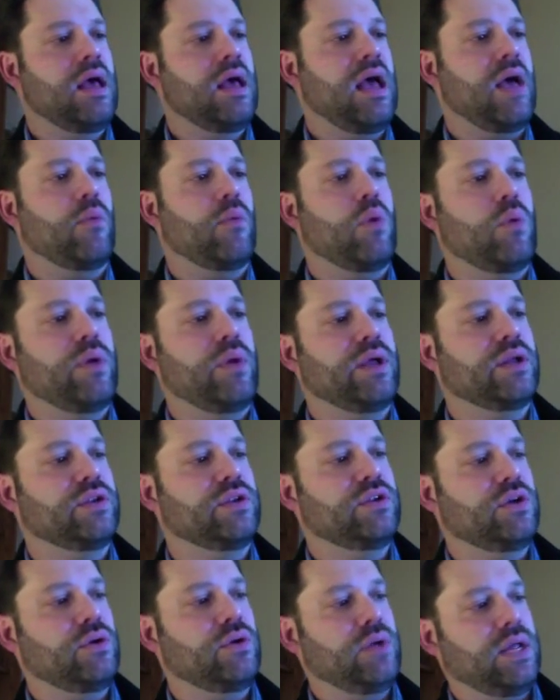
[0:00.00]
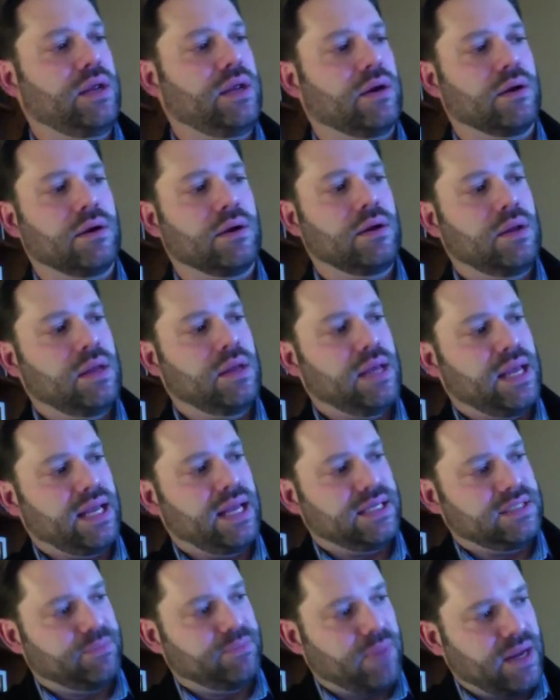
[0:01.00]
And what we can do here
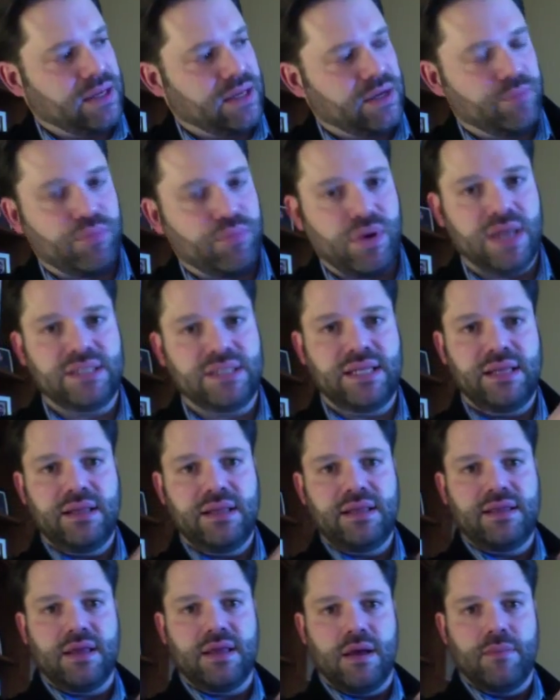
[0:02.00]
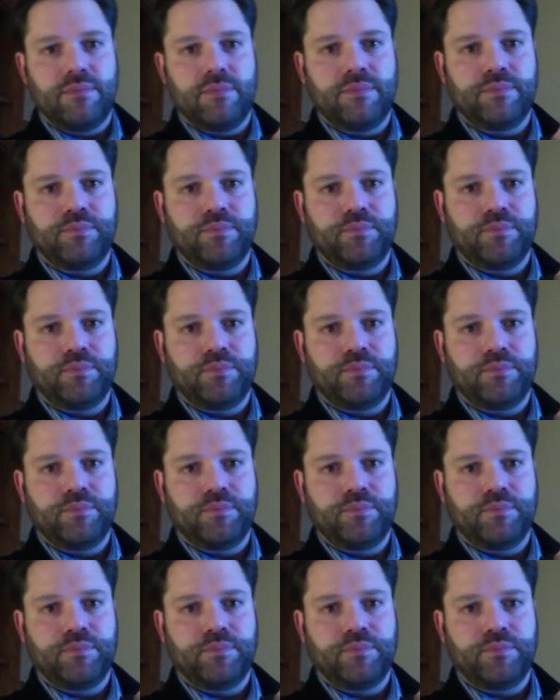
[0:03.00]
is by depressing the thumb